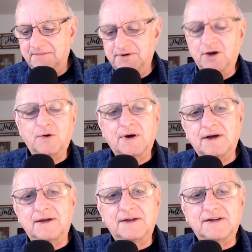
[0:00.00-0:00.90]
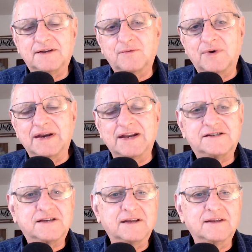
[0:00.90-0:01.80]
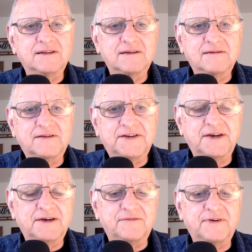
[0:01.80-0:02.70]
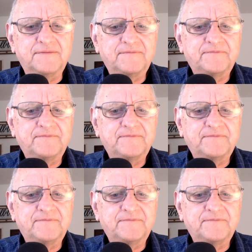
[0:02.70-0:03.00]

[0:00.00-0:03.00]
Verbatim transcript: Noah uh, releasing the dove.